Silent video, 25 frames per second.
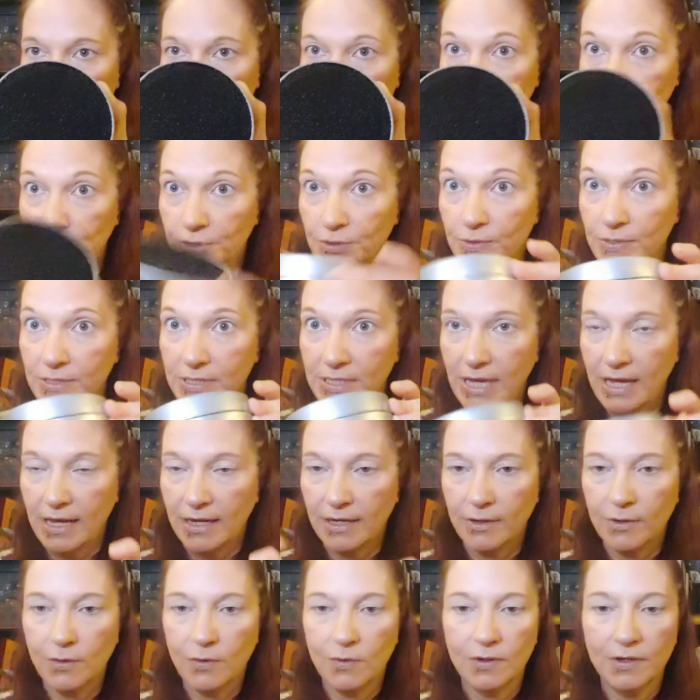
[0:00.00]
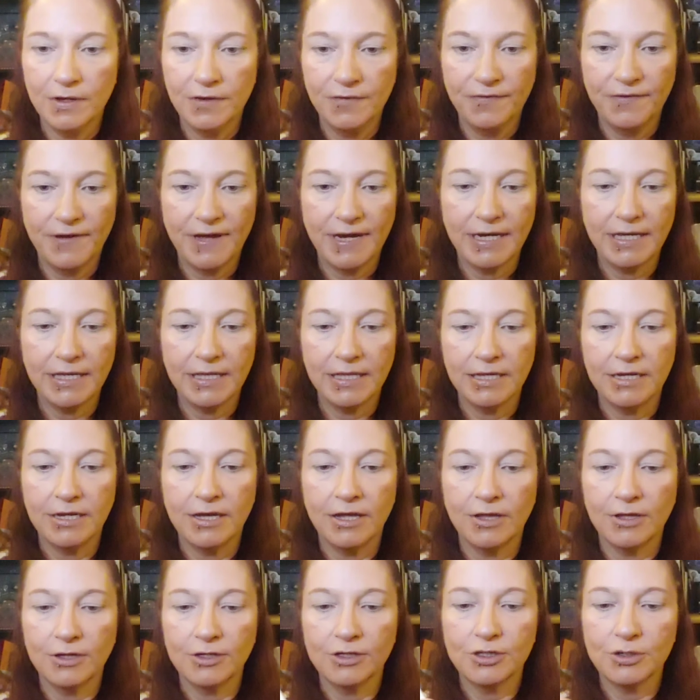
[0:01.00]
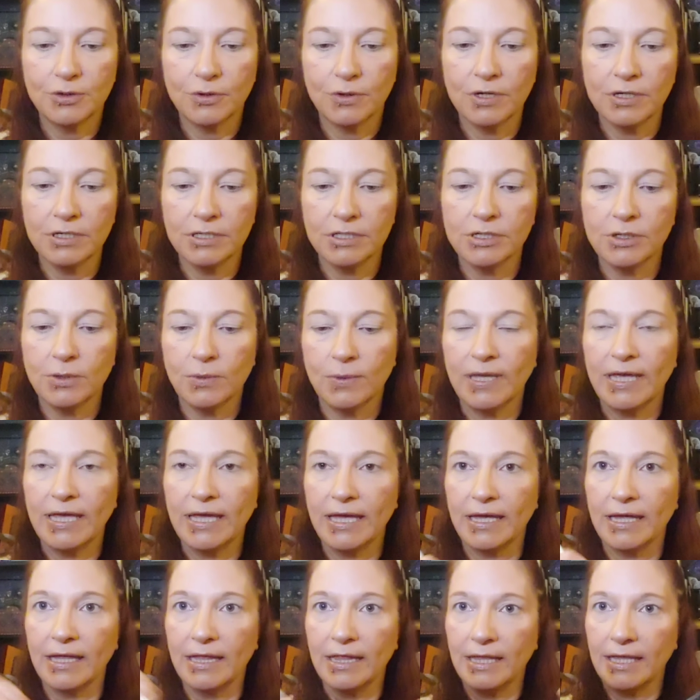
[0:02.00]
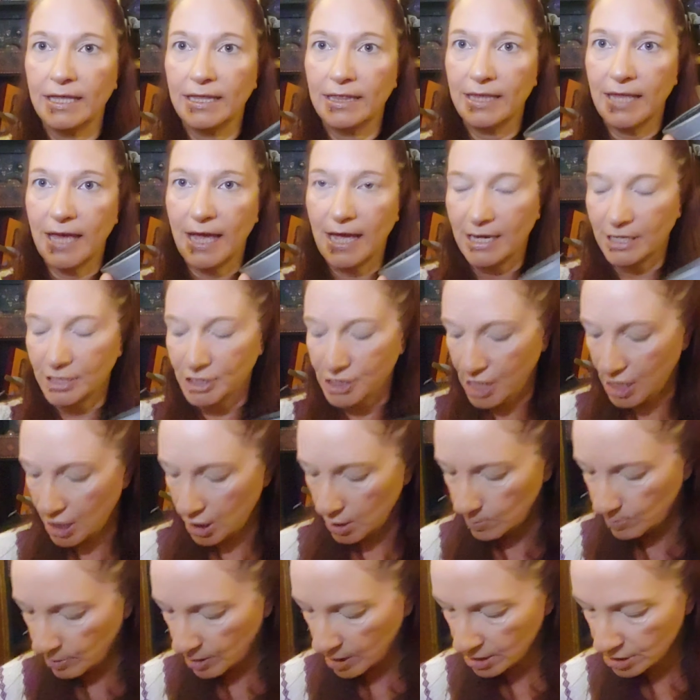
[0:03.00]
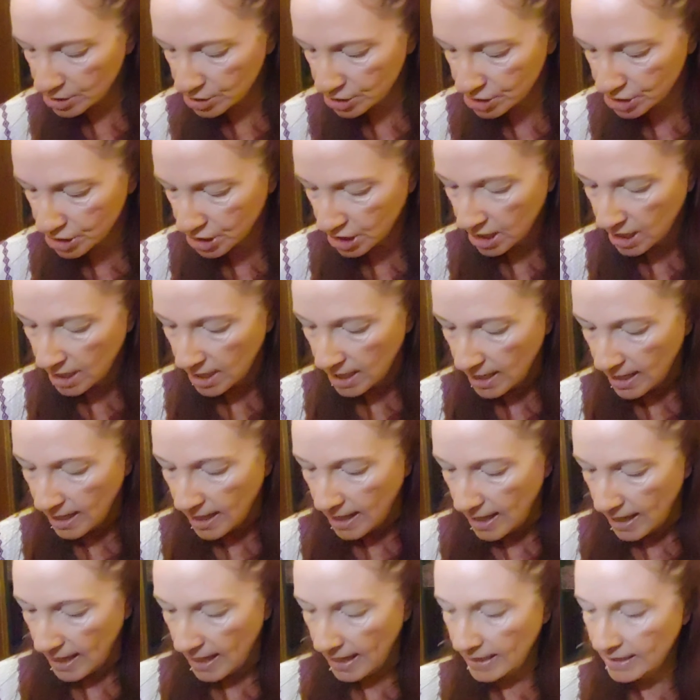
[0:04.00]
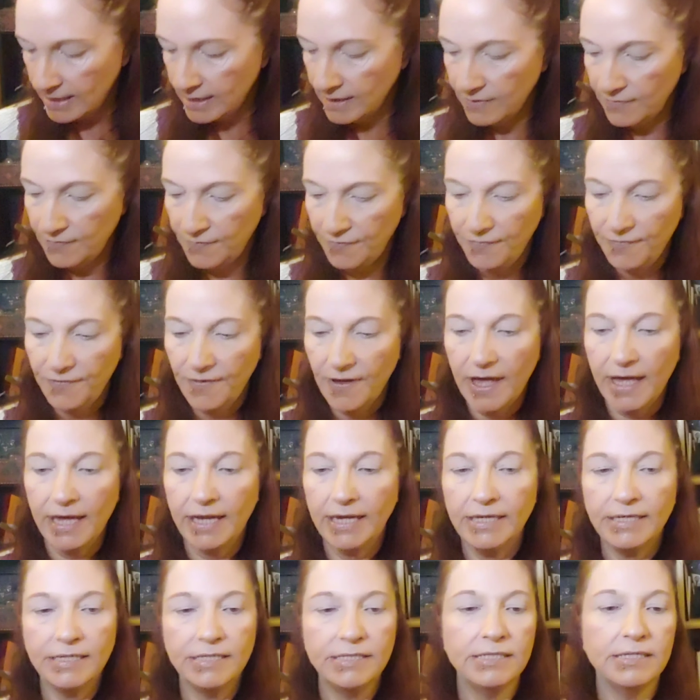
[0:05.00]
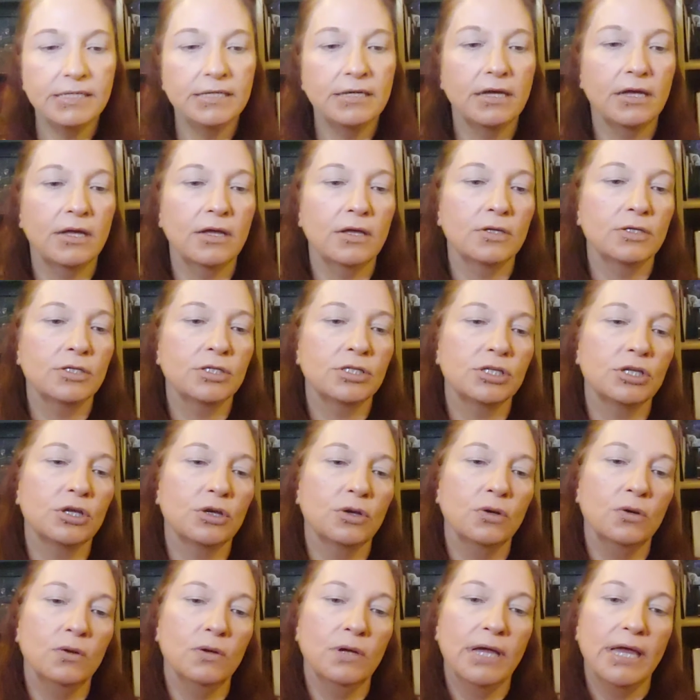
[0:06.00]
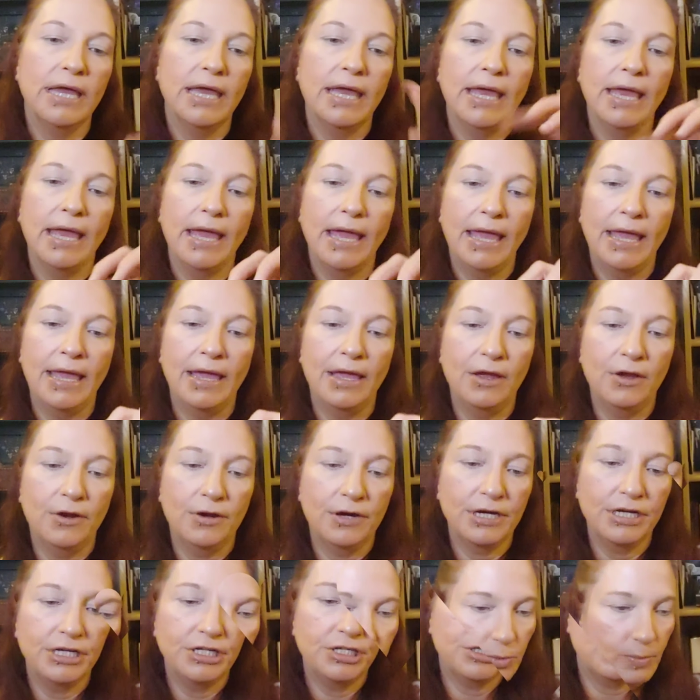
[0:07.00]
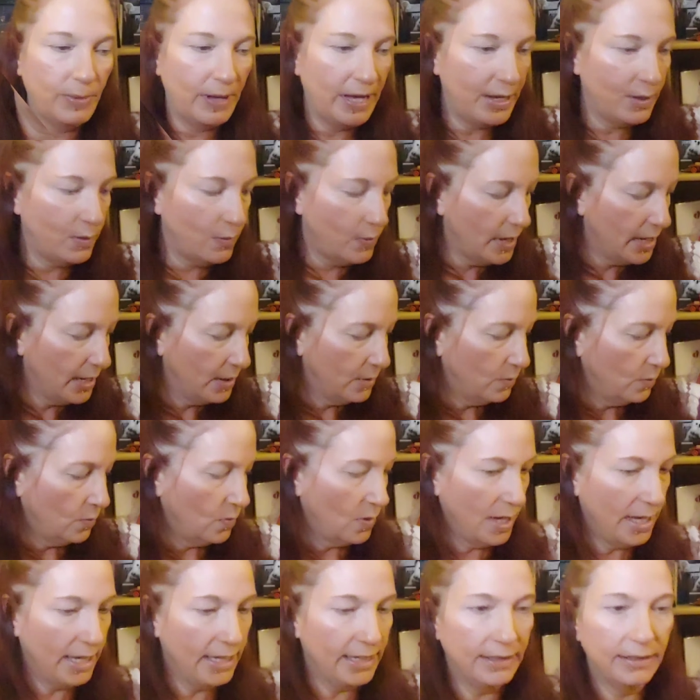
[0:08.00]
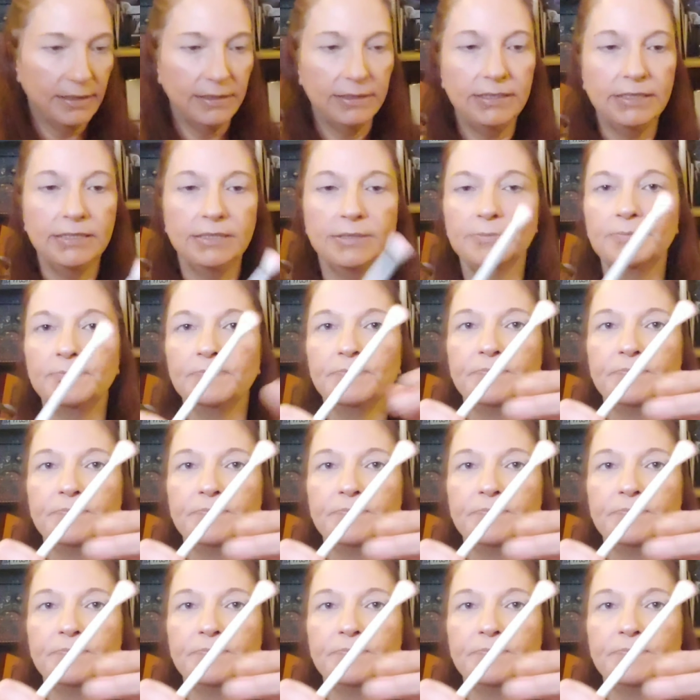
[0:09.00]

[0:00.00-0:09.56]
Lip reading: which was kind of cool to find at the dollar store so we can clean the eyeshadow brush. I did find also a crease brush, Wild,